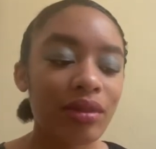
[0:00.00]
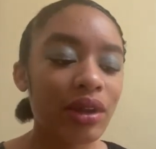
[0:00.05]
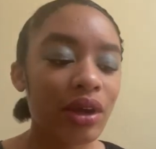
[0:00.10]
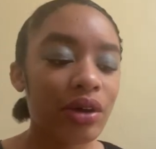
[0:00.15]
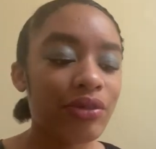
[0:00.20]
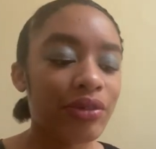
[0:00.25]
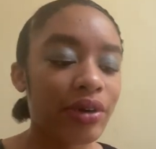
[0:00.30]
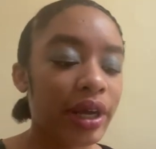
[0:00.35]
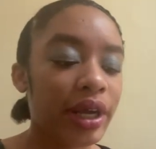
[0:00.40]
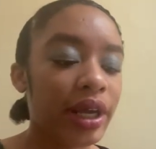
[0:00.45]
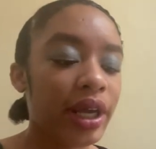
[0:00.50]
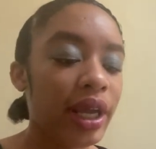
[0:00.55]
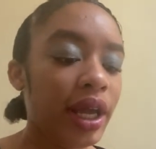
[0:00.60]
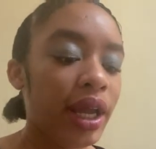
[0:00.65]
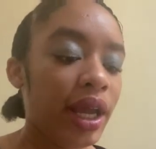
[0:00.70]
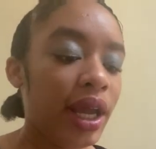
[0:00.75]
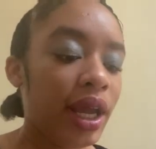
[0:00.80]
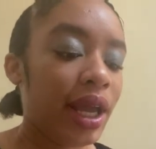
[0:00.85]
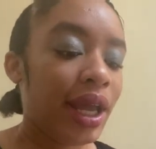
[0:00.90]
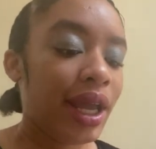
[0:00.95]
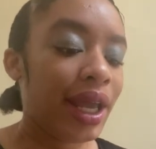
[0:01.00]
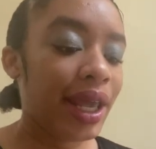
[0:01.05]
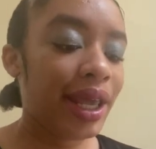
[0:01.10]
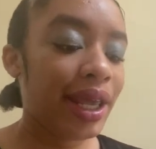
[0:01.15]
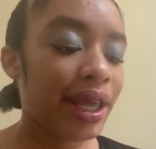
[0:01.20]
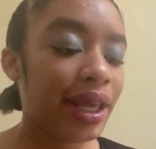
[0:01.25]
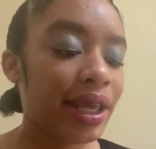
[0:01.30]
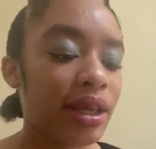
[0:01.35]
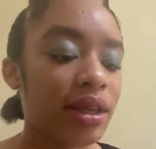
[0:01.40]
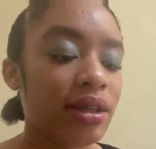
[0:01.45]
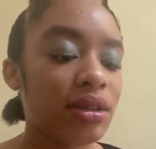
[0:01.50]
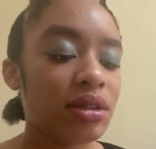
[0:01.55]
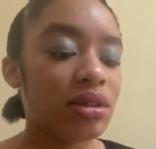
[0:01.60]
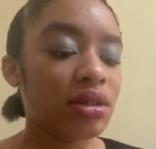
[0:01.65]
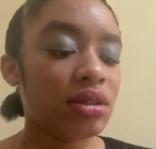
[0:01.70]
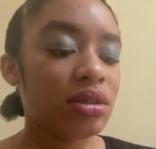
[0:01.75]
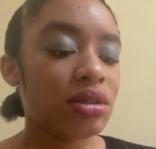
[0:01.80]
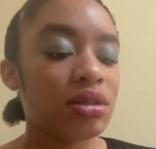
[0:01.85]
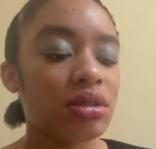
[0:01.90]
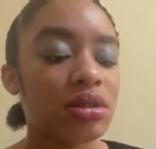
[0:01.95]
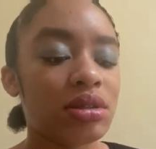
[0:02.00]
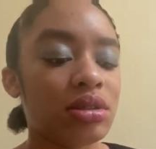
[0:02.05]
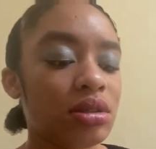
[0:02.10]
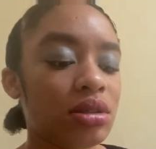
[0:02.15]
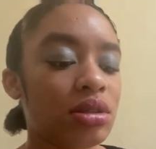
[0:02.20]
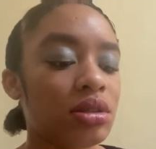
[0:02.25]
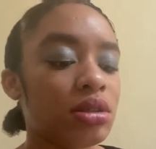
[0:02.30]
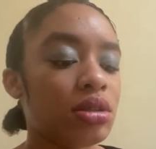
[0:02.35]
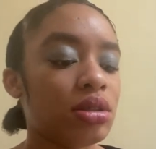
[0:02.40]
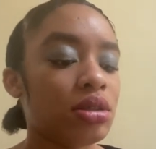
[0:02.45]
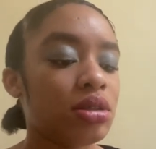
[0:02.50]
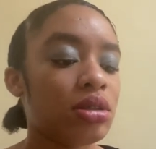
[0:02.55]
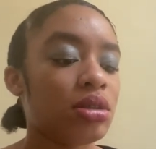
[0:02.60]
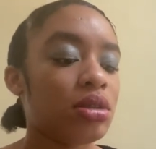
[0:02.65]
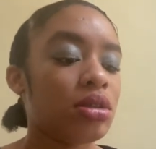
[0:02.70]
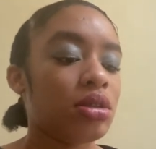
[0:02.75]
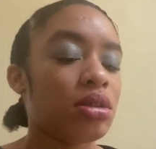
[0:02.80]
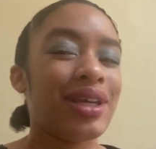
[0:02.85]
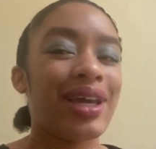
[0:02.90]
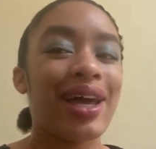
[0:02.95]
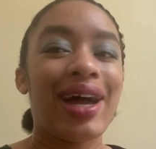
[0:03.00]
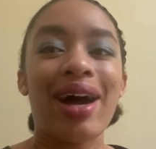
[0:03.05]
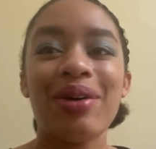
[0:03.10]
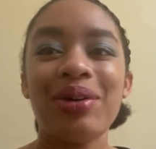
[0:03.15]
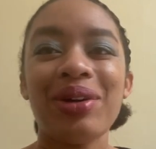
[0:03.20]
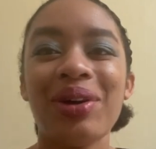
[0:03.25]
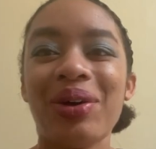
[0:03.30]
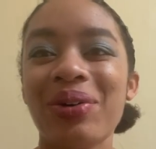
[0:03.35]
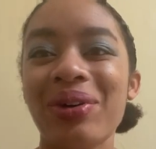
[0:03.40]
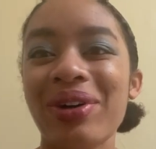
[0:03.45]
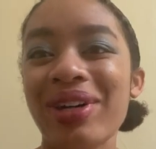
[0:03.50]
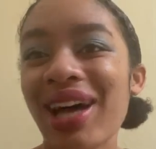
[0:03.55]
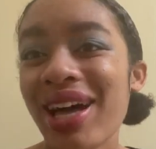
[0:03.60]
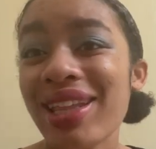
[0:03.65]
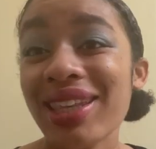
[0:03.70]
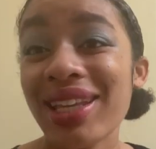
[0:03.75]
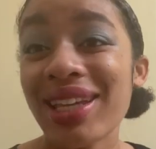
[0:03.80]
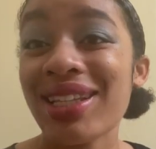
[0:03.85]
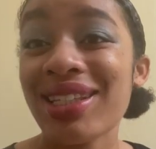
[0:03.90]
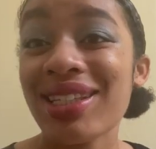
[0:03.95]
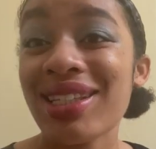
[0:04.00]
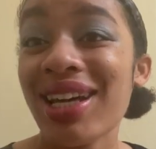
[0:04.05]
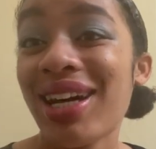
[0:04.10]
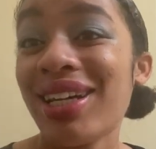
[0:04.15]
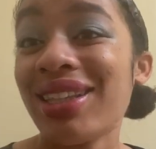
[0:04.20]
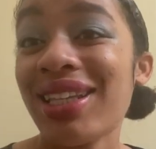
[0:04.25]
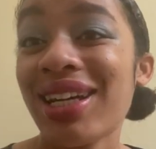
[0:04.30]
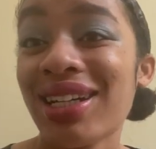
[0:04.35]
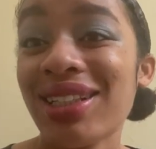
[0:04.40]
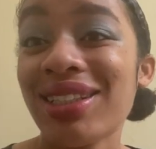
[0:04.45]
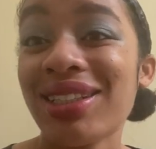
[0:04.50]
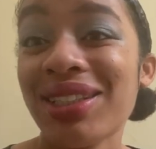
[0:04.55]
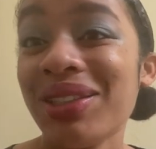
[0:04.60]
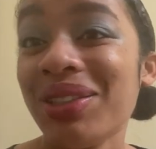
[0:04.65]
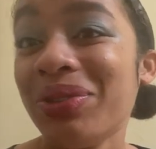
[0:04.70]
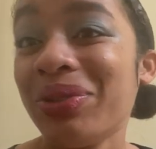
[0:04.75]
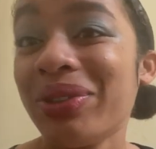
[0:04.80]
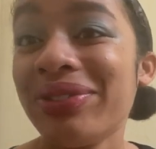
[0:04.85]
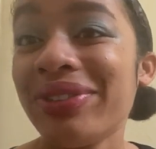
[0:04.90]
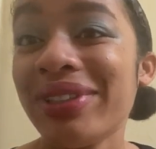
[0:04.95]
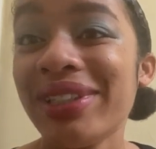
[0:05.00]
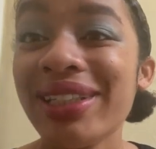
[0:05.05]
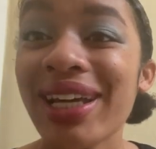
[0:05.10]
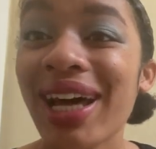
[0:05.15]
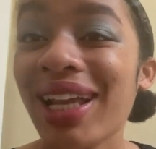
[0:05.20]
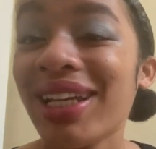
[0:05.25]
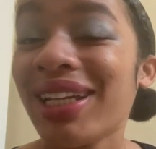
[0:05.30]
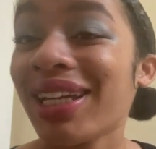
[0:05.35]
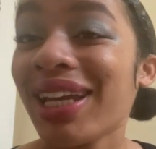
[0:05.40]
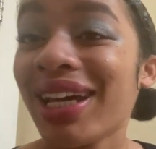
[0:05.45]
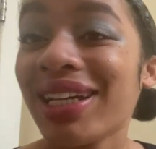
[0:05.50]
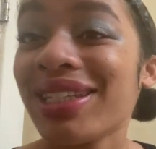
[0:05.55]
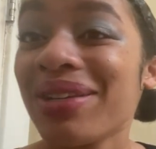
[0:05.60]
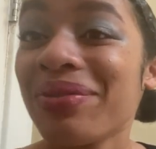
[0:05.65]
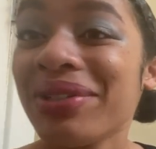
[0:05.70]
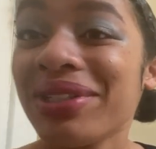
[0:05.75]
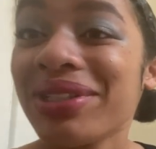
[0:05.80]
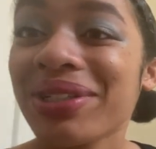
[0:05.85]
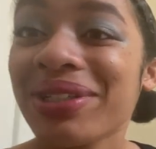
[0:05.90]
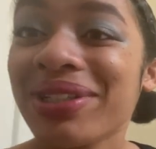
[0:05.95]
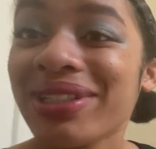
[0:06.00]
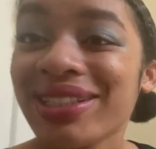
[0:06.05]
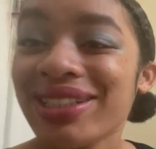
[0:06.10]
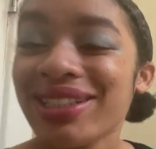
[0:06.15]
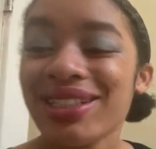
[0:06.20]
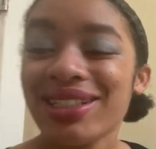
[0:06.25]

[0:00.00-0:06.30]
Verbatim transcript: All right. And I don't know. I think it, I think I look cute with it. I look like Timmy Turner.